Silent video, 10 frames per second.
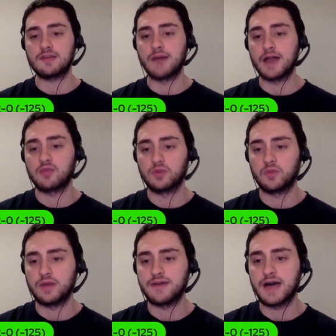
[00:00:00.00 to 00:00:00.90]
at
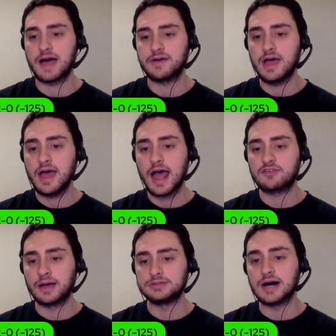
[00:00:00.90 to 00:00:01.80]
-125
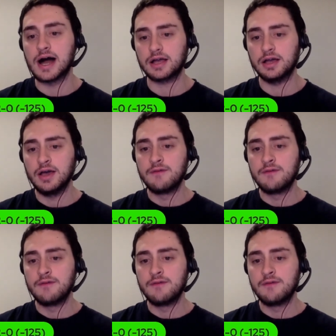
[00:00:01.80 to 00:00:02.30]
as my lock.